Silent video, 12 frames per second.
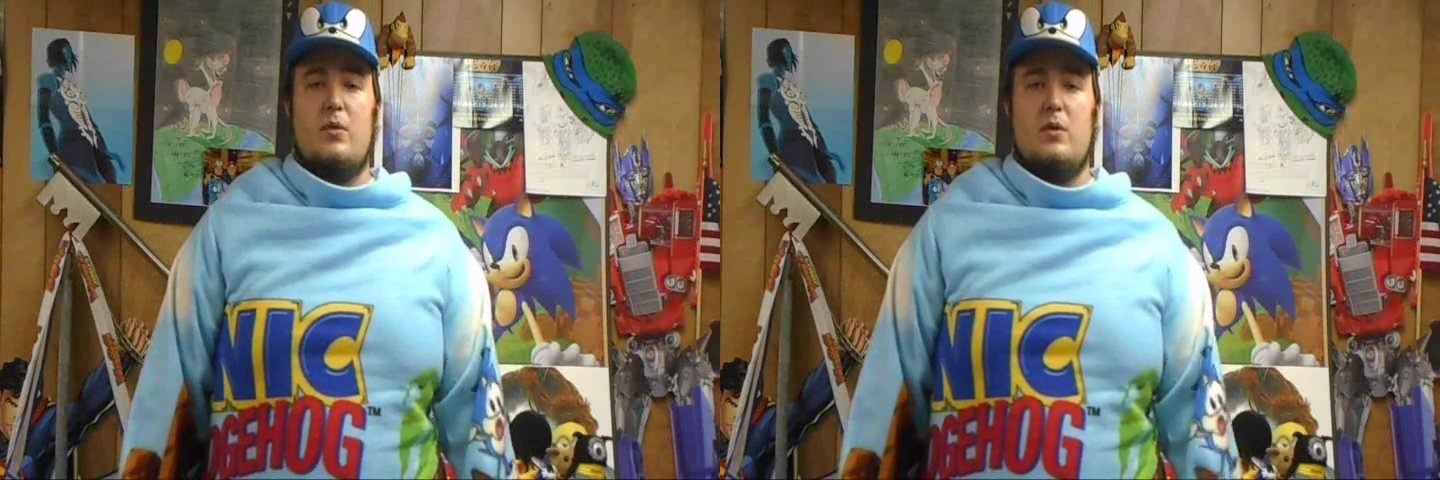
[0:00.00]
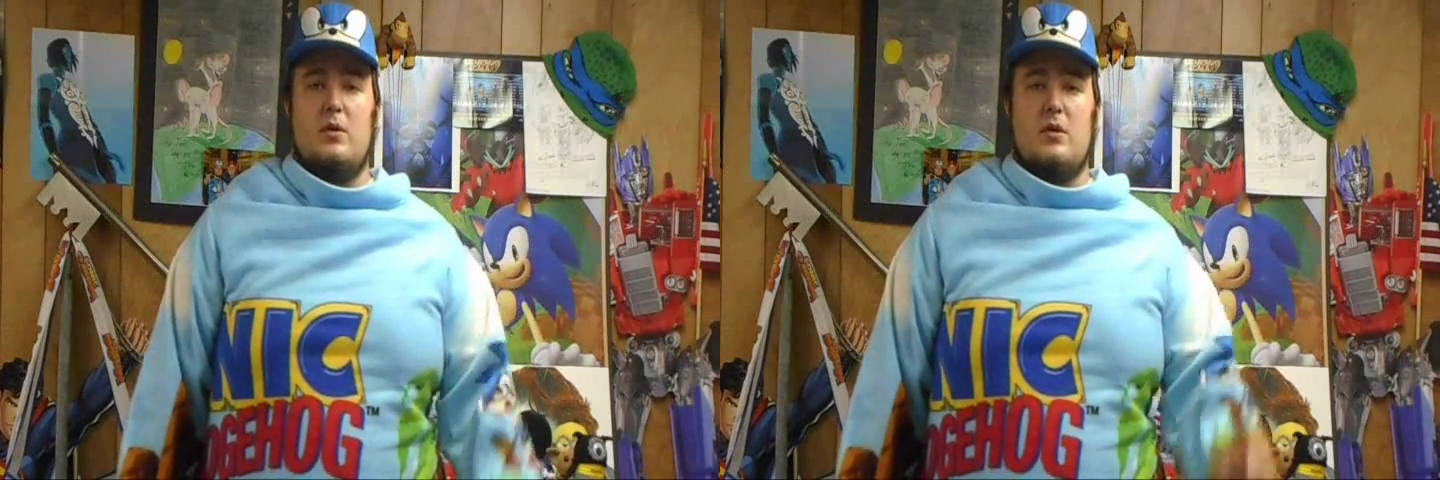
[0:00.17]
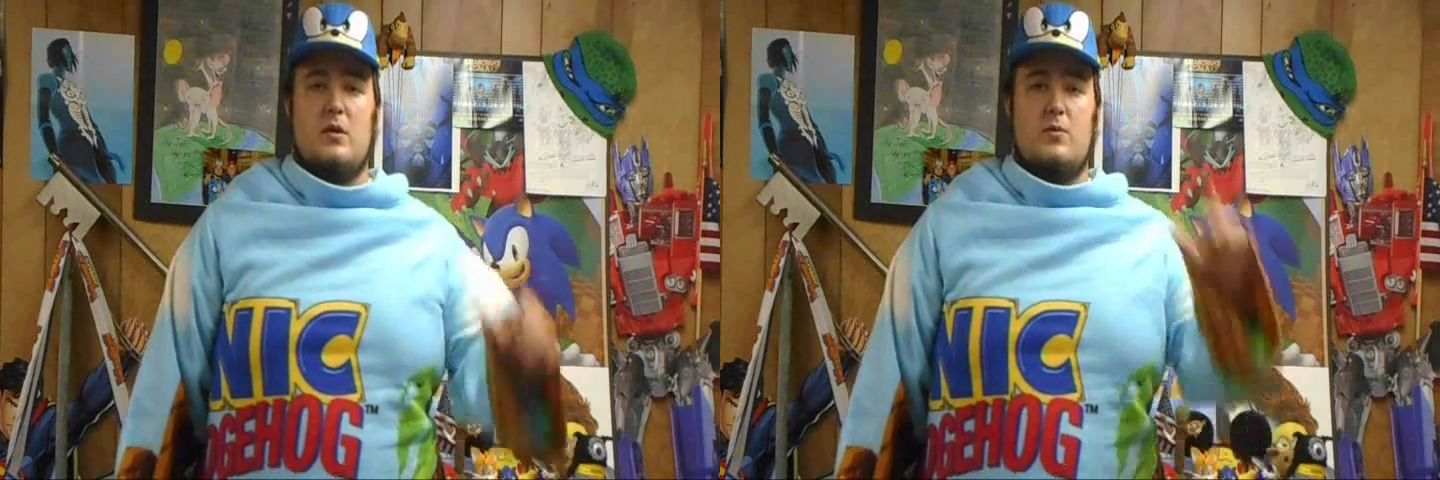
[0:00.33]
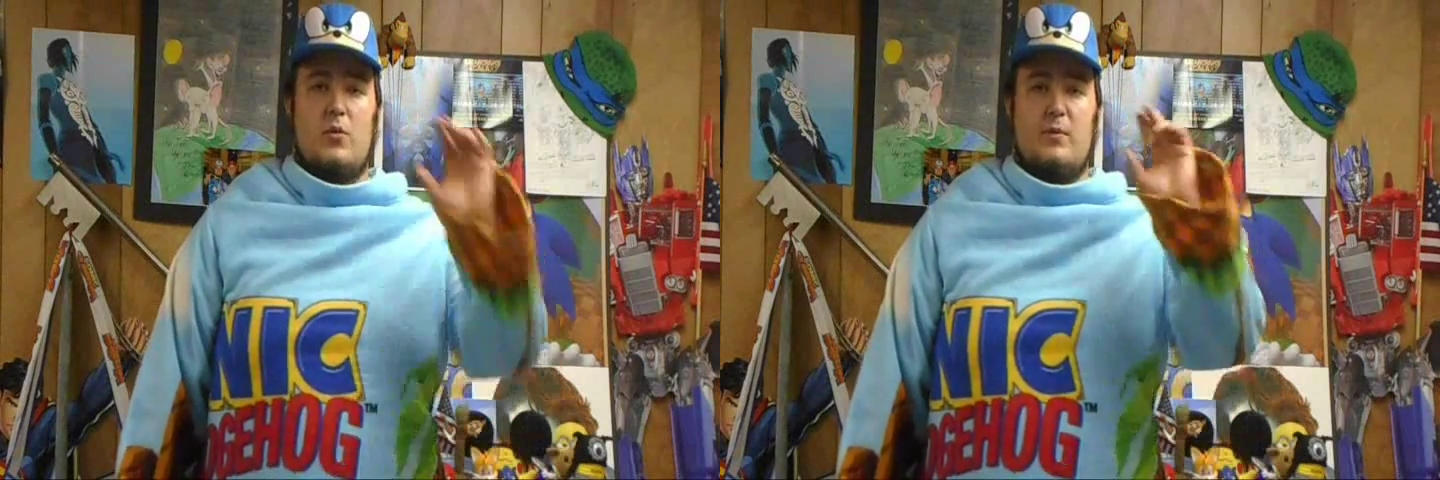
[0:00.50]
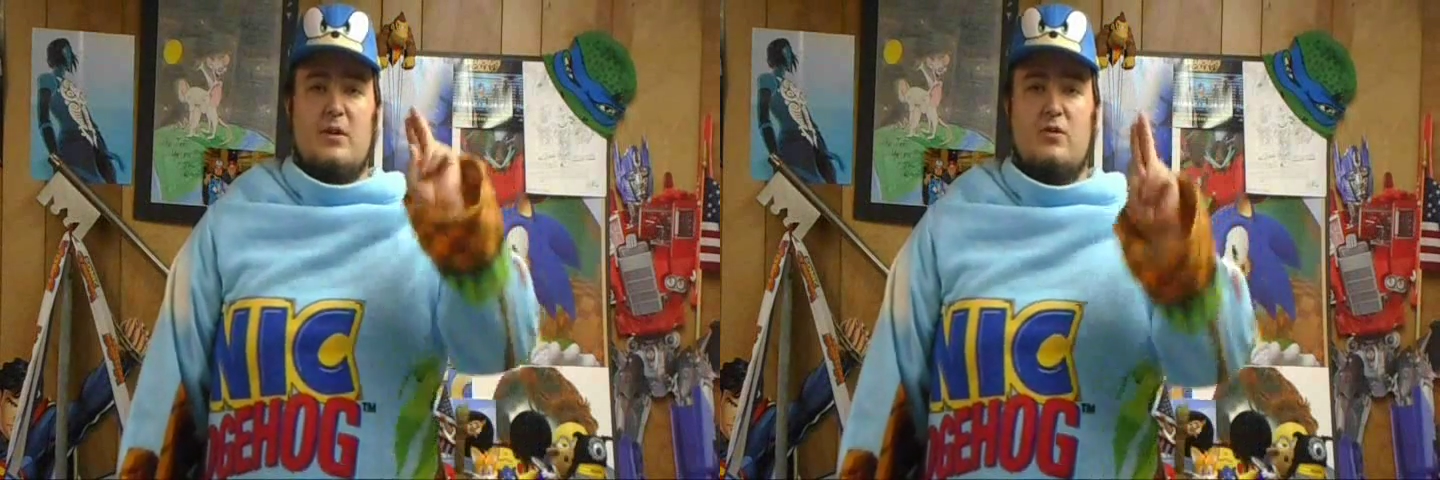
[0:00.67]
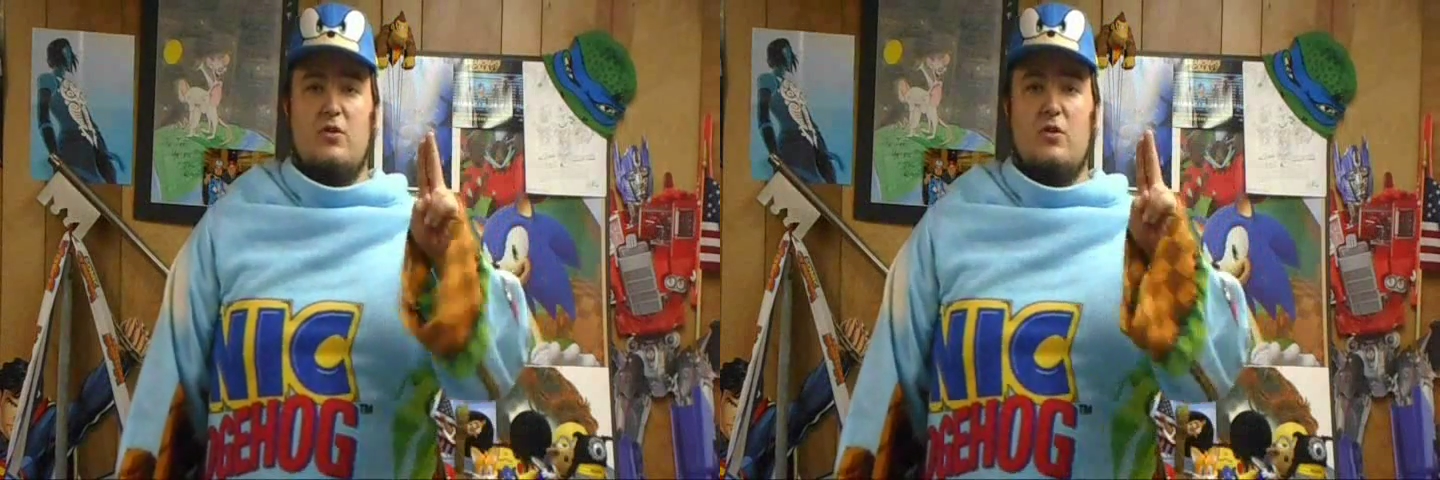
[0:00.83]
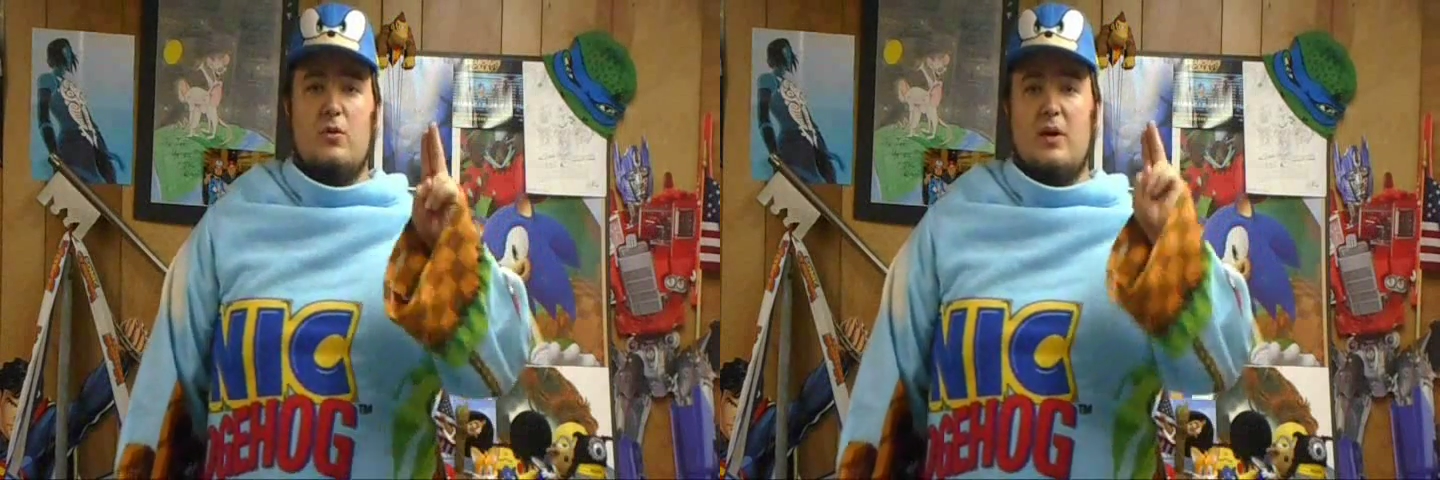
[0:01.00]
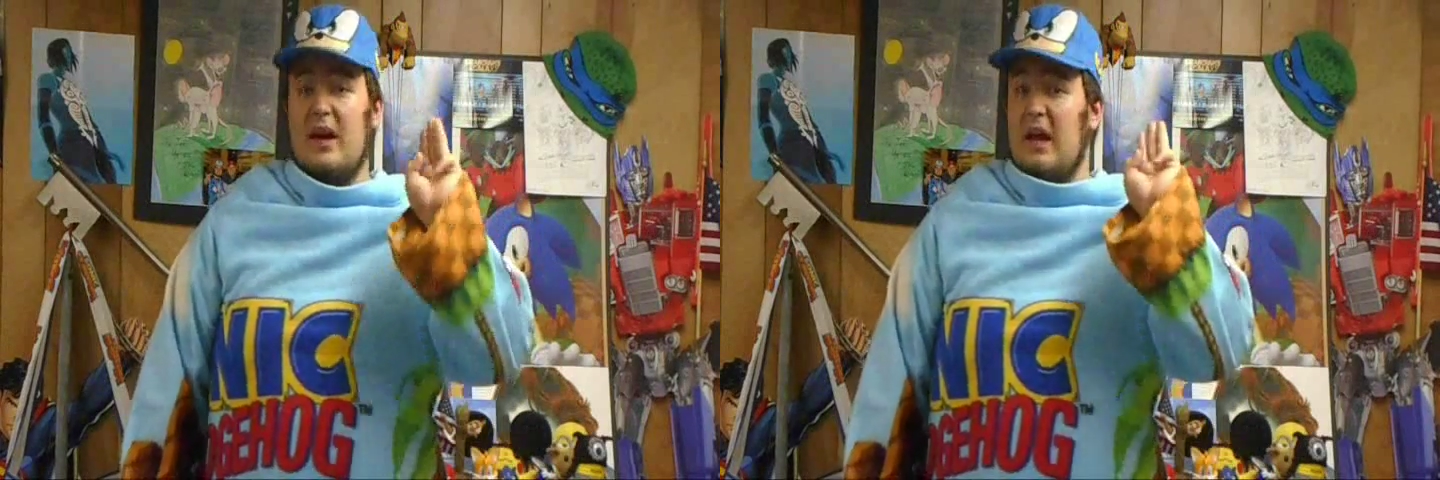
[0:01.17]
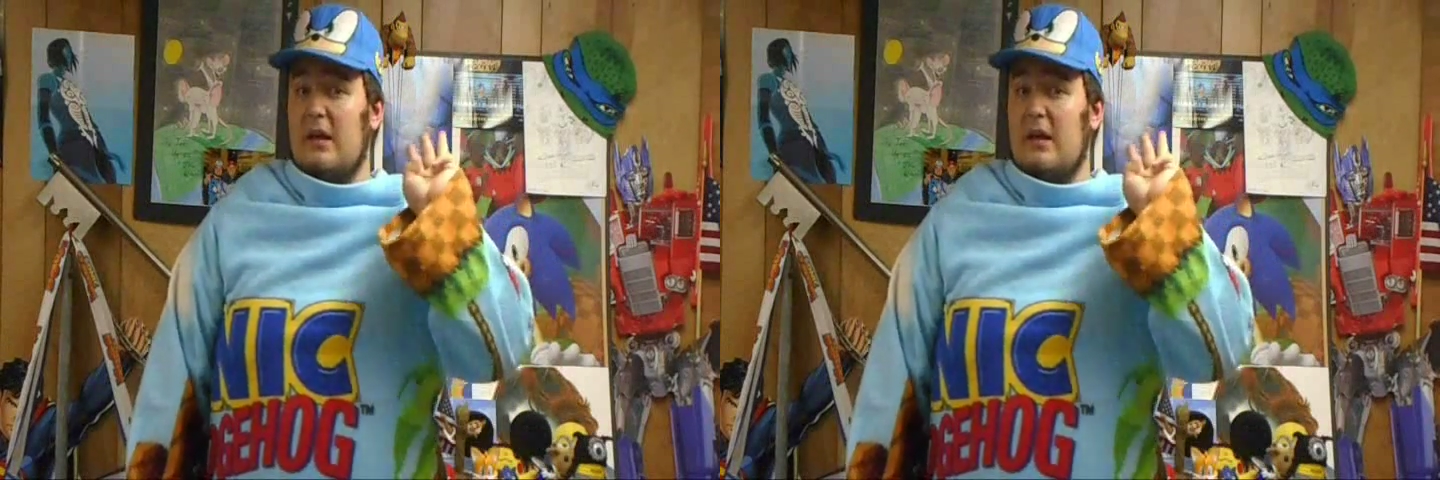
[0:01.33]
put Little Mermaid 2